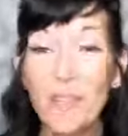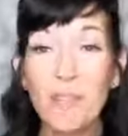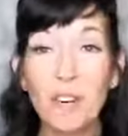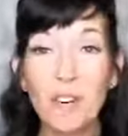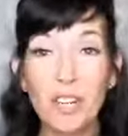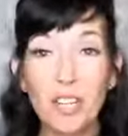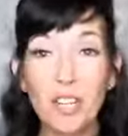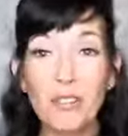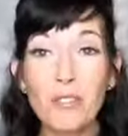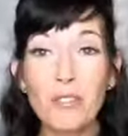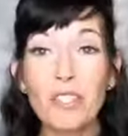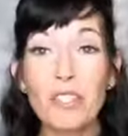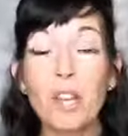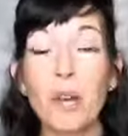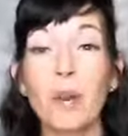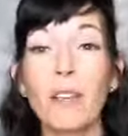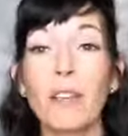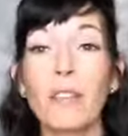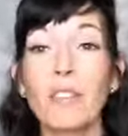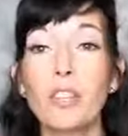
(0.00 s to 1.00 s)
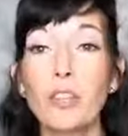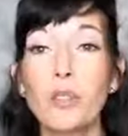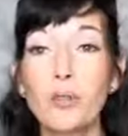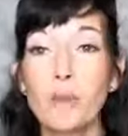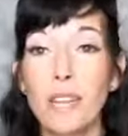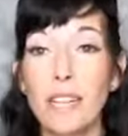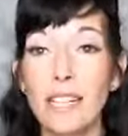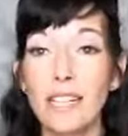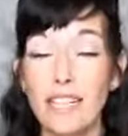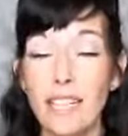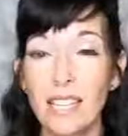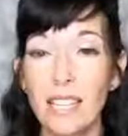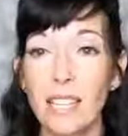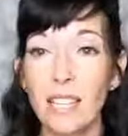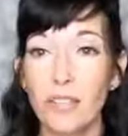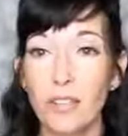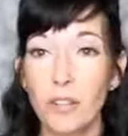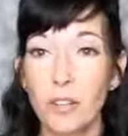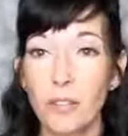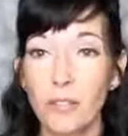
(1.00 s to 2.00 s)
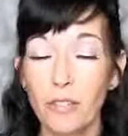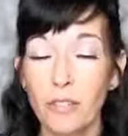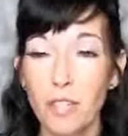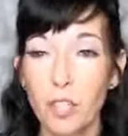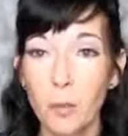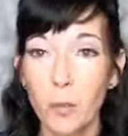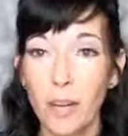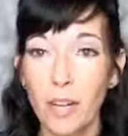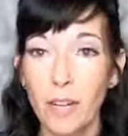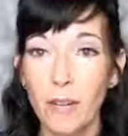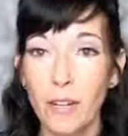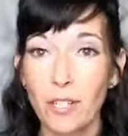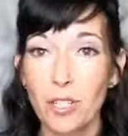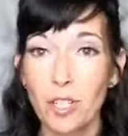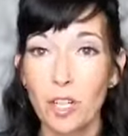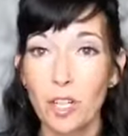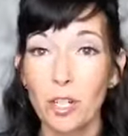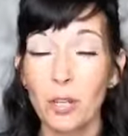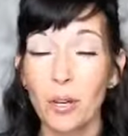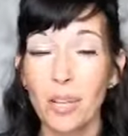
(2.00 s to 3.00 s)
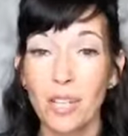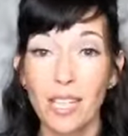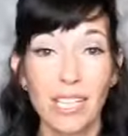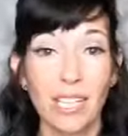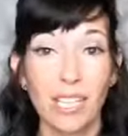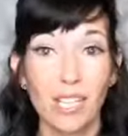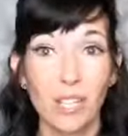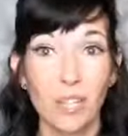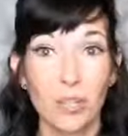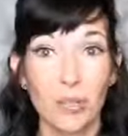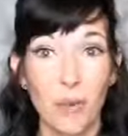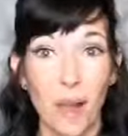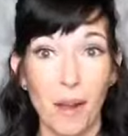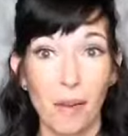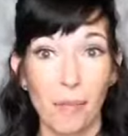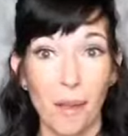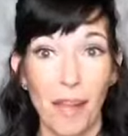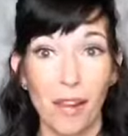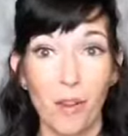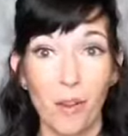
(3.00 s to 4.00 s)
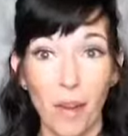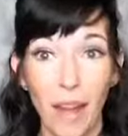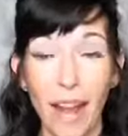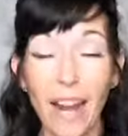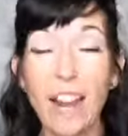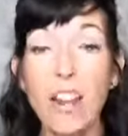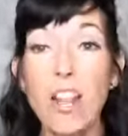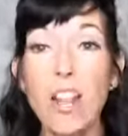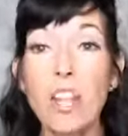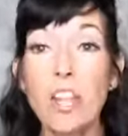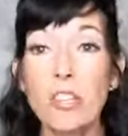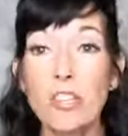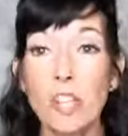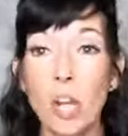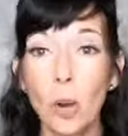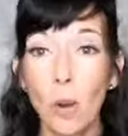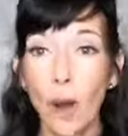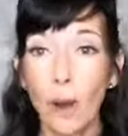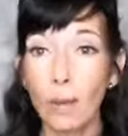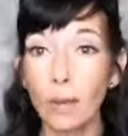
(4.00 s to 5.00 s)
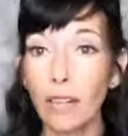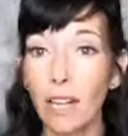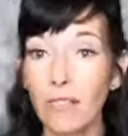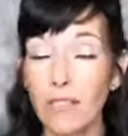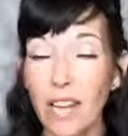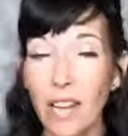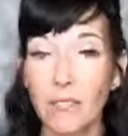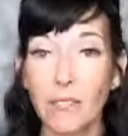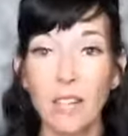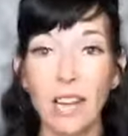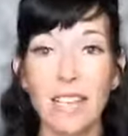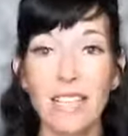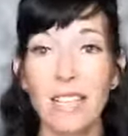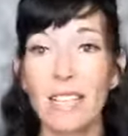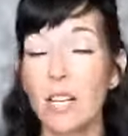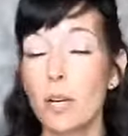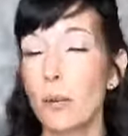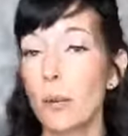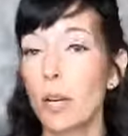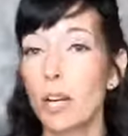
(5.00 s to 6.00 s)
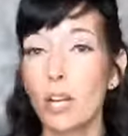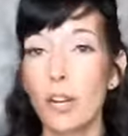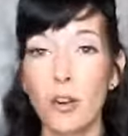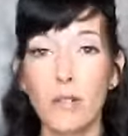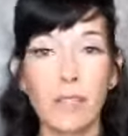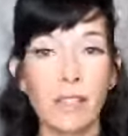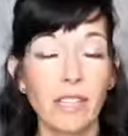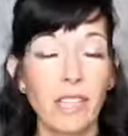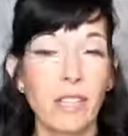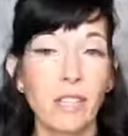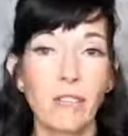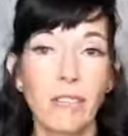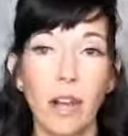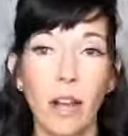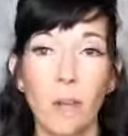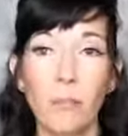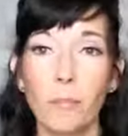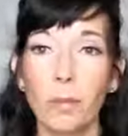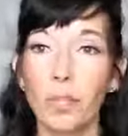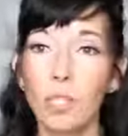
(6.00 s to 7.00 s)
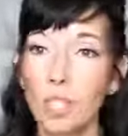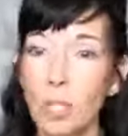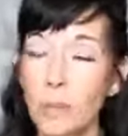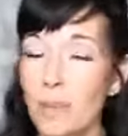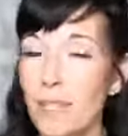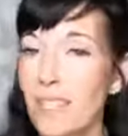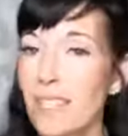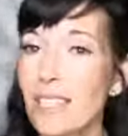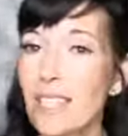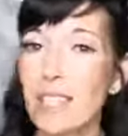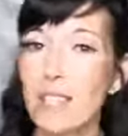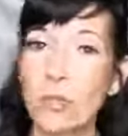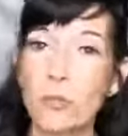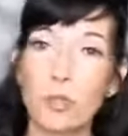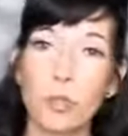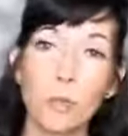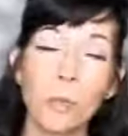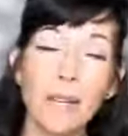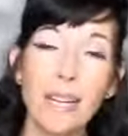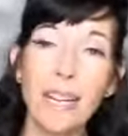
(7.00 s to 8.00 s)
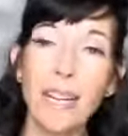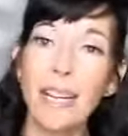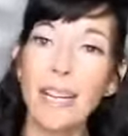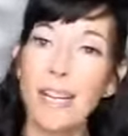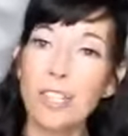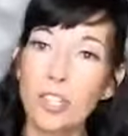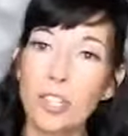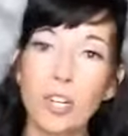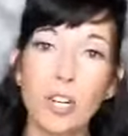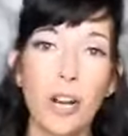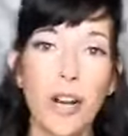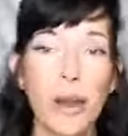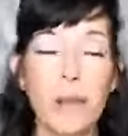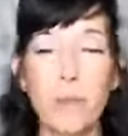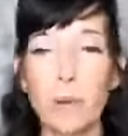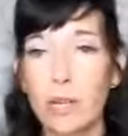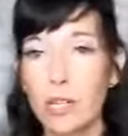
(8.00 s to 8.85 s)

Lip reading: for you. So if you get if you're the first 20 to register, you'll get the digital swag bag, okay? So I would love to have you guys in there. We're gonna go everything from building your business on social media, Instagram,